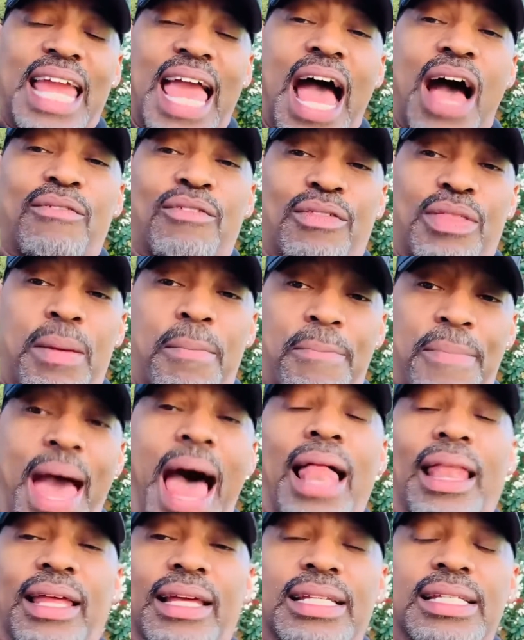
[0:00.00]
have on the
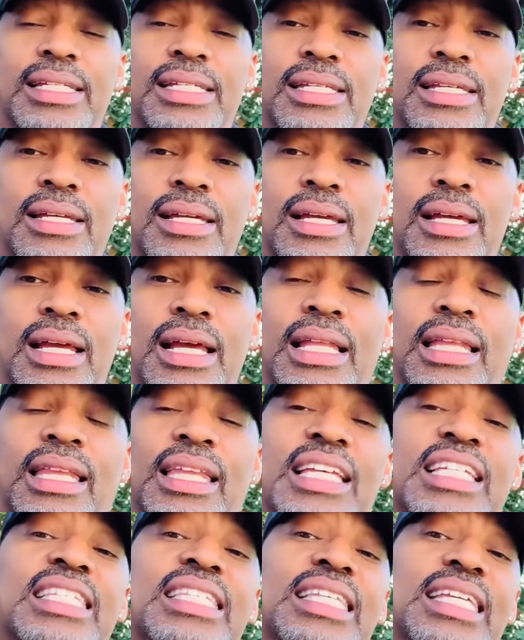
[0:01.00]
balance.
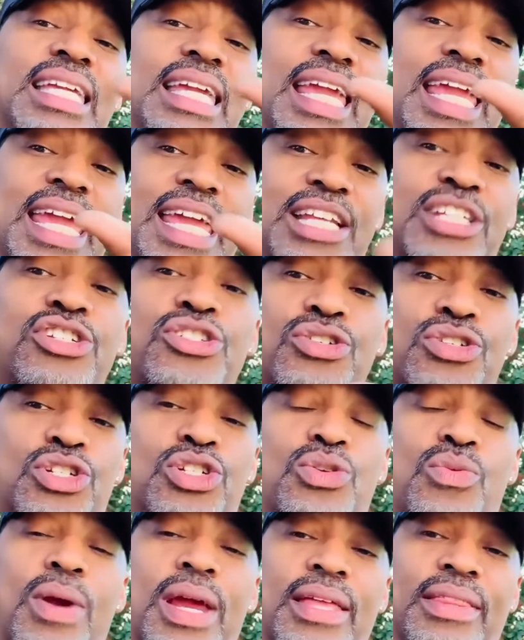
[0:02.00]
List the
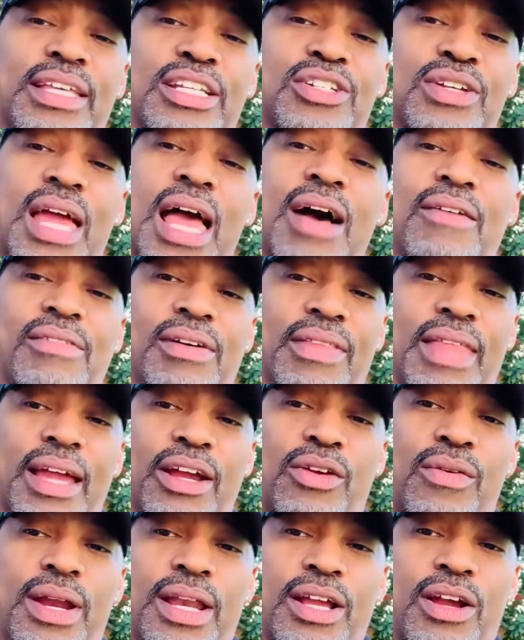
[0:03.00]
interest rate that you have on that
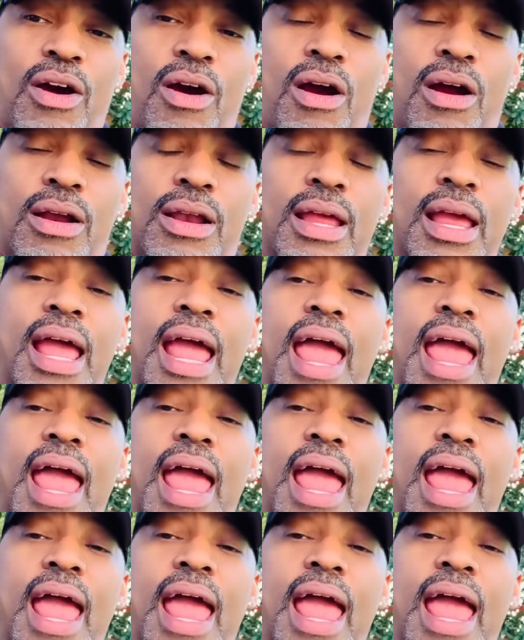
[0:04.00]
credit card.